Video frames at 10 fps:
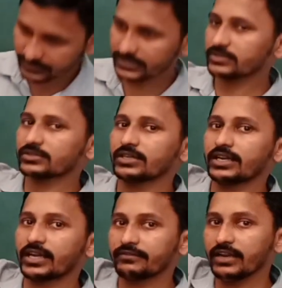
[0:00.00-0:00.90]
it
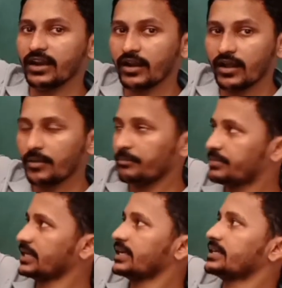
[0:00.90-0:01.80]
and I will
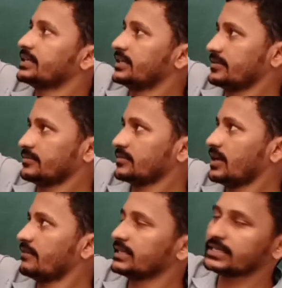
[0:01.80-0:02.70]
bring it here,
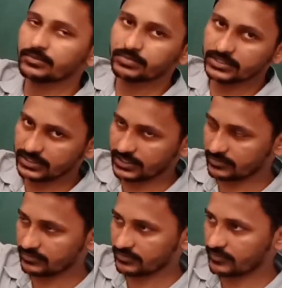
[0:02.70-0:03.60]
I will keep it here.
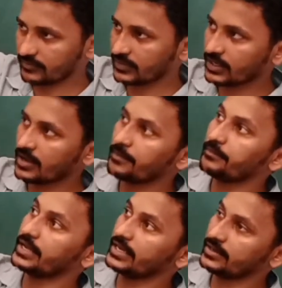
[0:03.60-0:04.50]

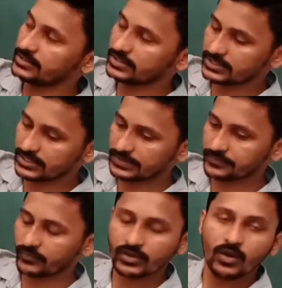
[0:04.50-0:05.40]

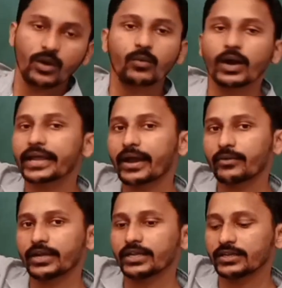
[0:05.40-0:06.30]
Means what I
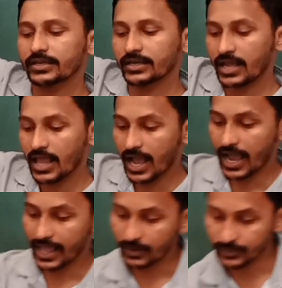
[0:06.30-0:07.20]
have done?
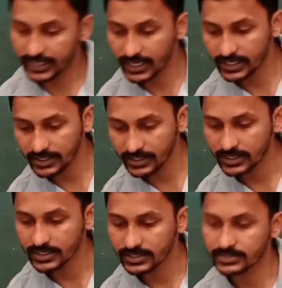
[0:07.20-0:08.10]
I have
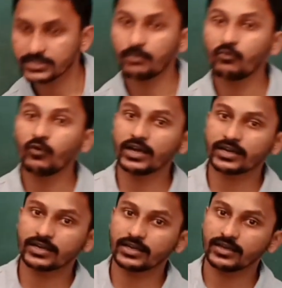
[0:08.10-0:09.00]
done some work